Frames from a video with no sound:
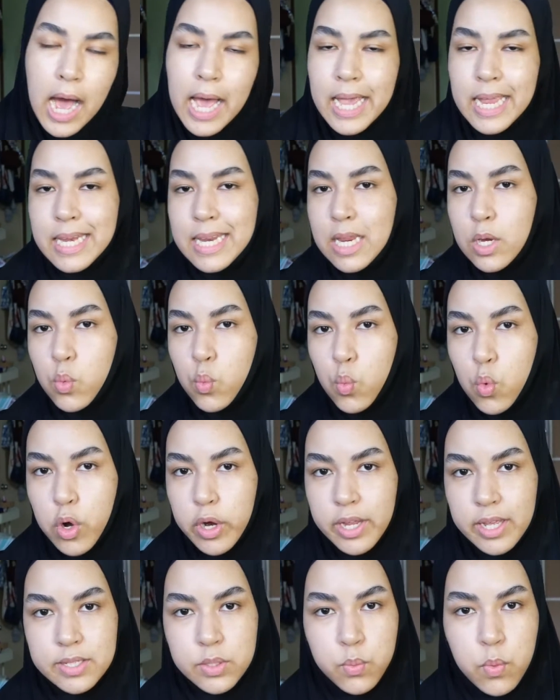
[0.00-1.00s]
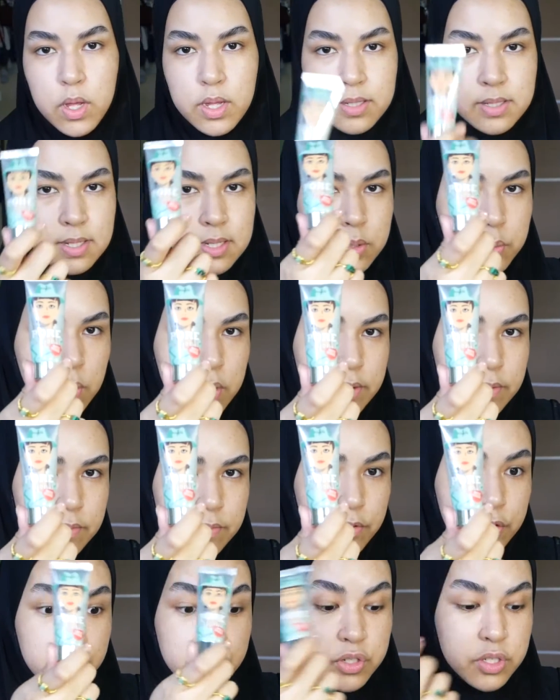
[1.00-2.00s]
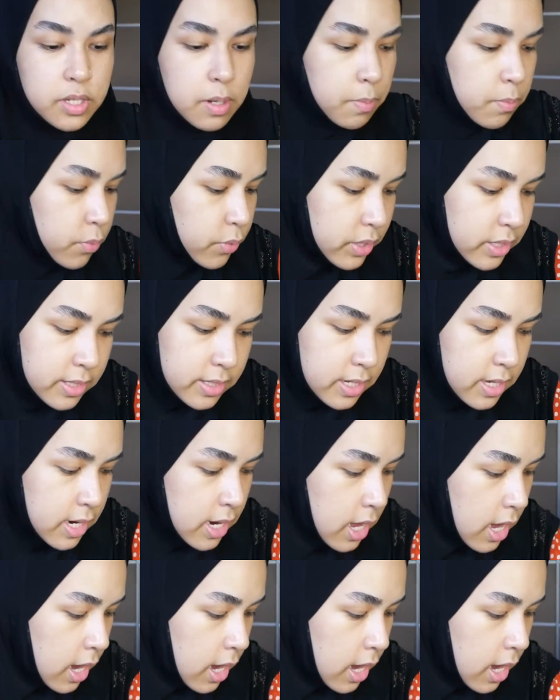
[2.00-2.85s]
It didn't work as well as this one for some reason.